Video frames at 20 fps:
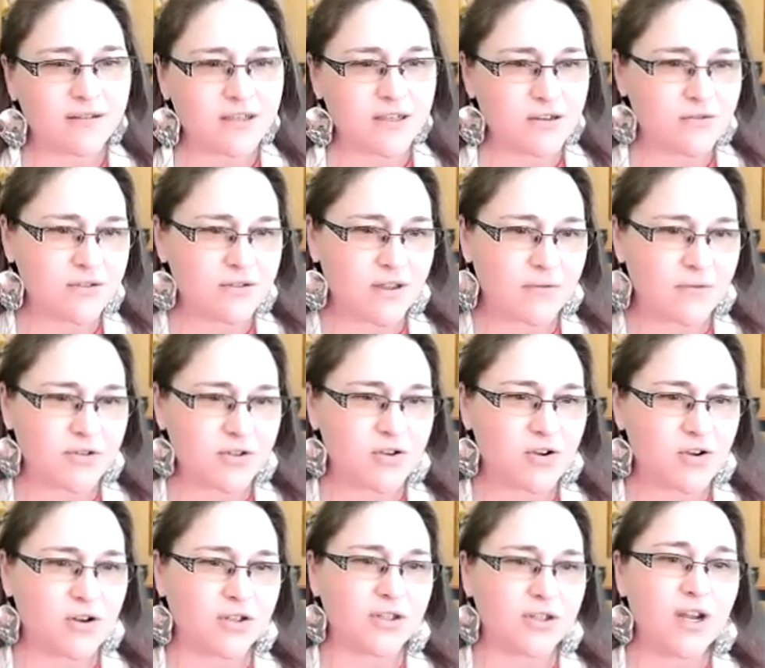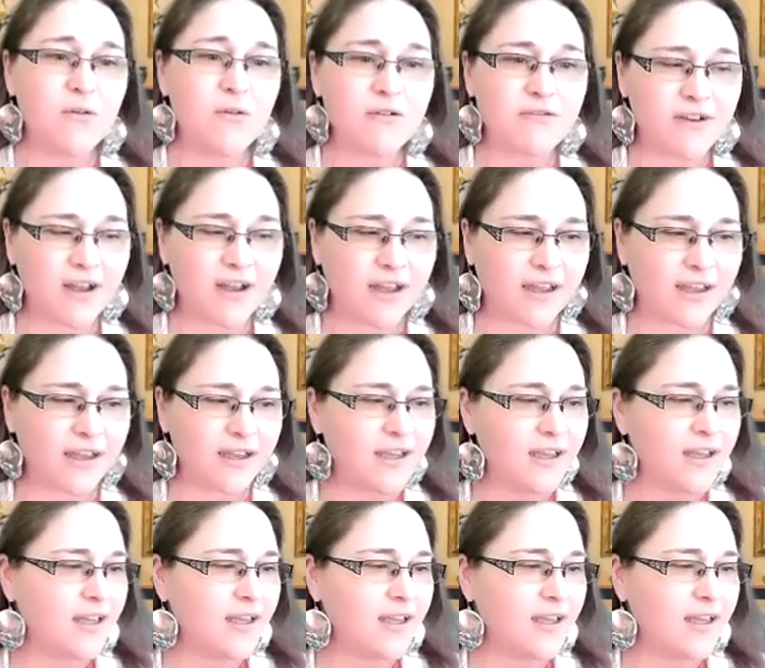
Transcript: to use a lot, which is called Knowify.